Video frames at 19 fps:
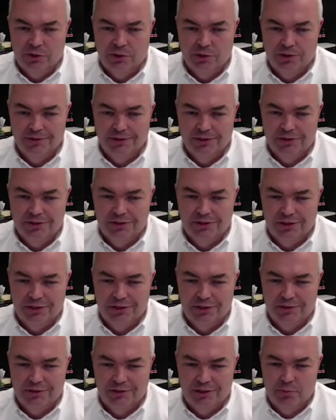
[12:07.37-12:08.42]
or at least
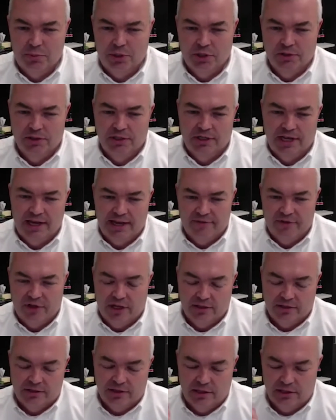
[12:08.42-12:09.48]
the ability to have
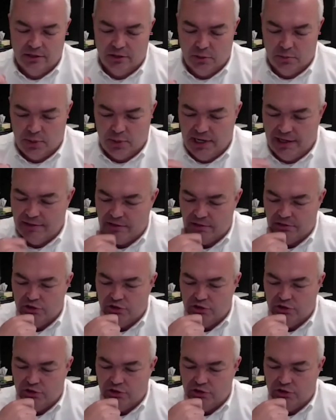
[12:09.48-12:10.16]
that kick in the pants,